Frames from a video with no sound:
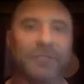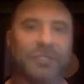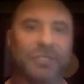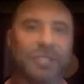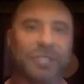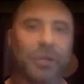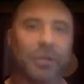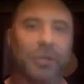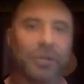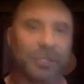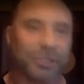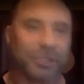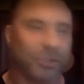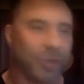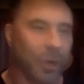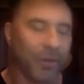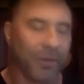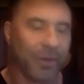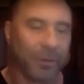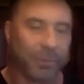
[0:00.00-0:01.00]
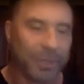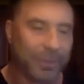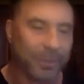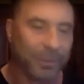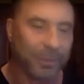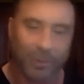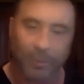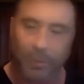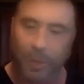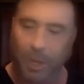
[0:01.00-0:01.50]
So, as you know, I've had
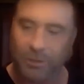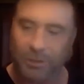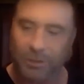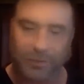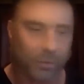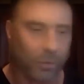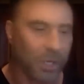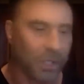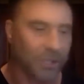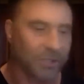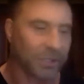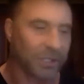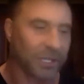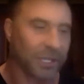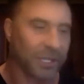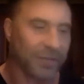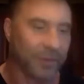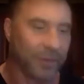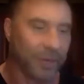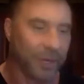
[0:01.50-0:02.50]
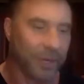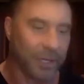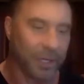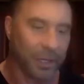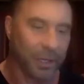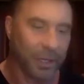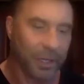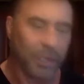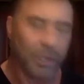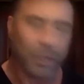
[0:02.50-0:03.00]
people from all different walks of life on
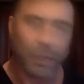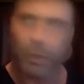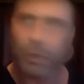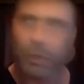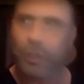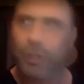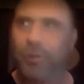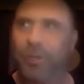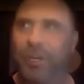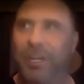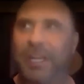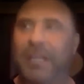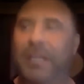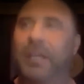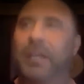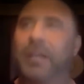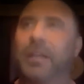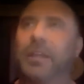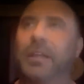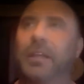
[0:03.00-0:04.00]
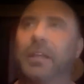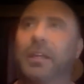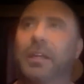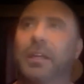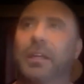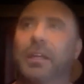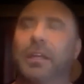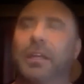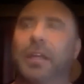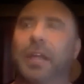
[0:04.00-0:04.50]
here. You're unique
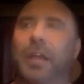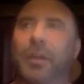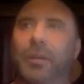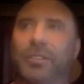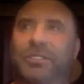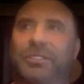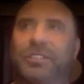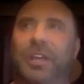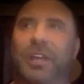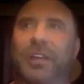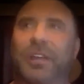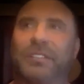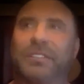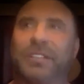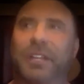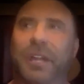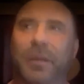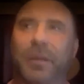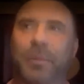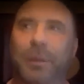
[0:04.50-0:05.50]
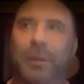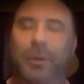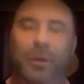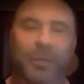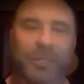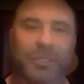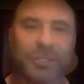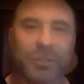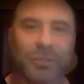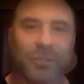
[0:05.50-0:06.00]
and the reasons I think today people are
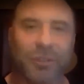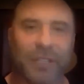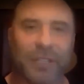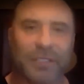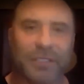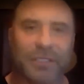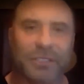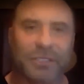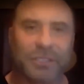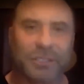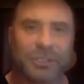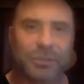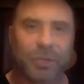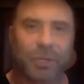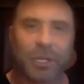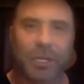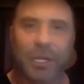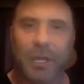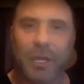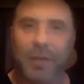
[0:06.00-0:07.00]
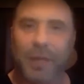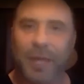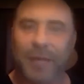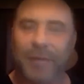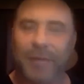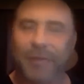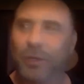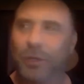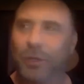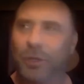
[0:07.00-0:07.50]
going to be so fascinated is because you've really done that,
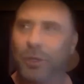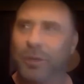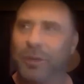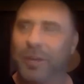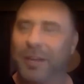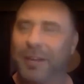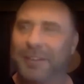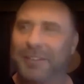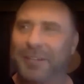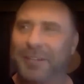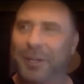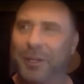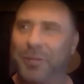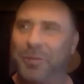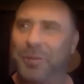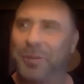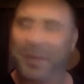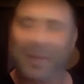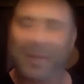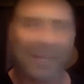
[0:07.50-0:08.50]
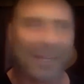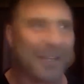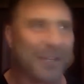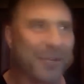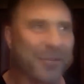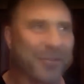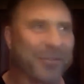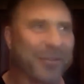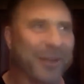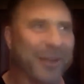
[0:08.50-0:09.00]
even though you've got a ton of humility and
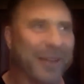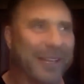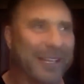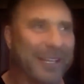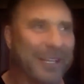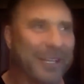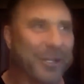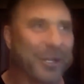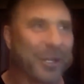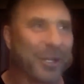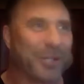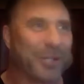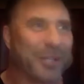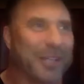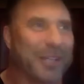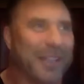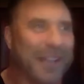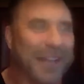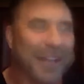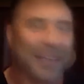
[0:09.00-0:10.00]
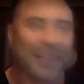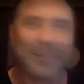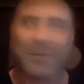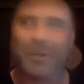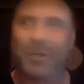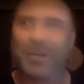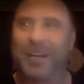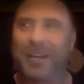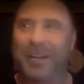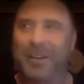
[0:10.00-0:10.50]
you're funny and you got a I love
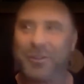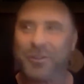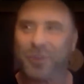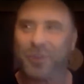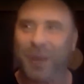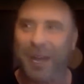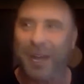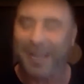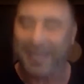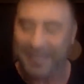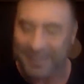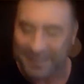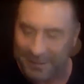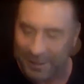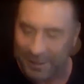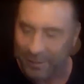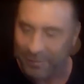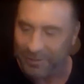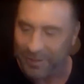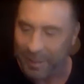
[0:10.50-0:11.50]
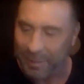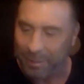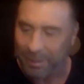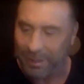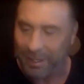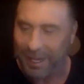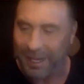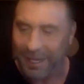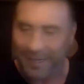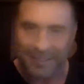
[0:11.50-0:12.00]
your kind of dry, self
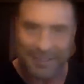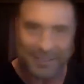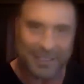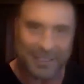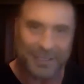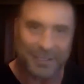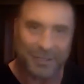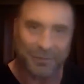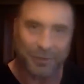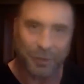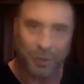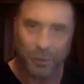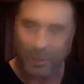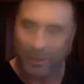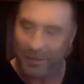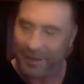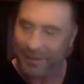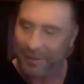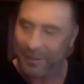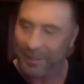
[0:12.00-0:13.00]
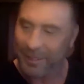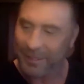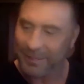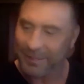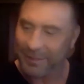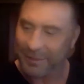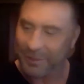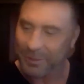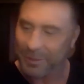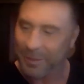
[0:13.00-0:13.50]
deprecating sense of humor that everybody
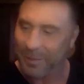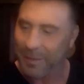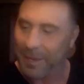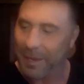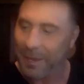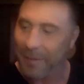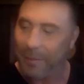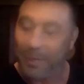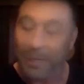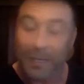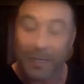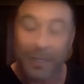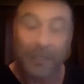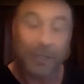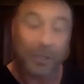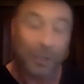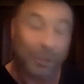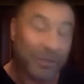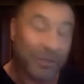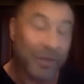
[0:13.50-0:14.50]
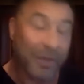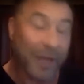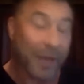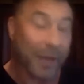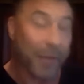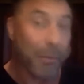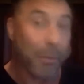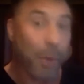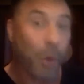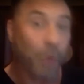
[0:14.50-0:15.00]
tells me about. But you've done
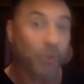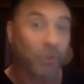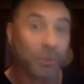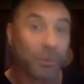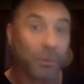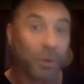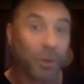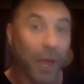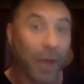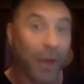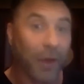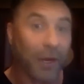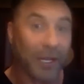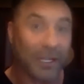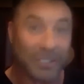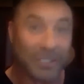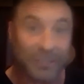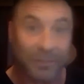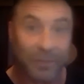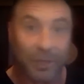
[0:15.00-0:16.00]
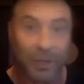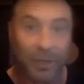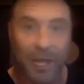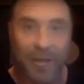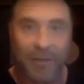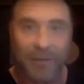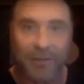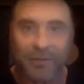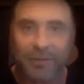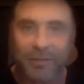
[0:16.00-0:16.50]
that in multiple areas of your
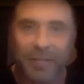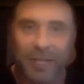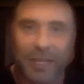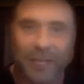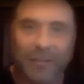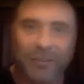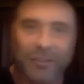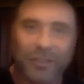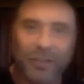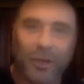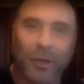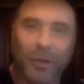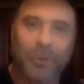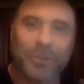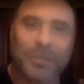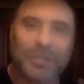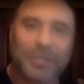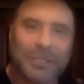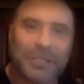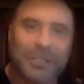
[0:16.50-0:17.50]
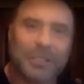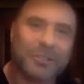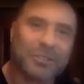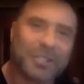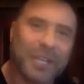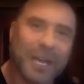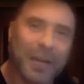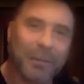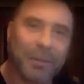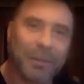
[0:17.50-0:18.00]
life. And so
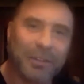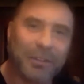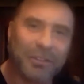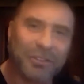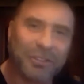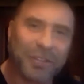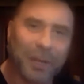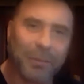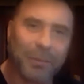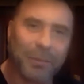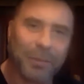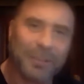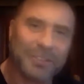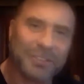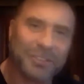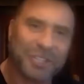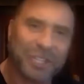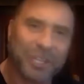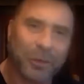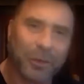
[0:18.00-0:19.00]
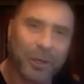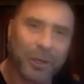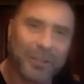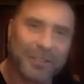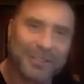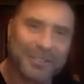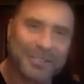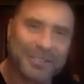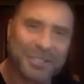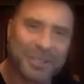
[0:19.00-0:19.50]
there's got to be some secret
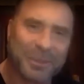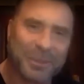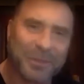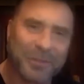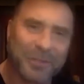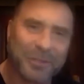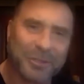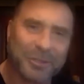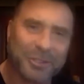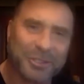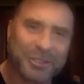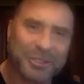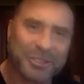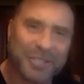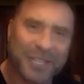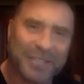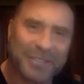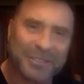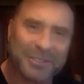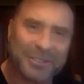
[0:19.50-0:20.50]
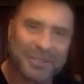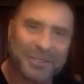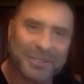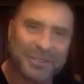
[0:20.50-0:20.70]
to some of your success.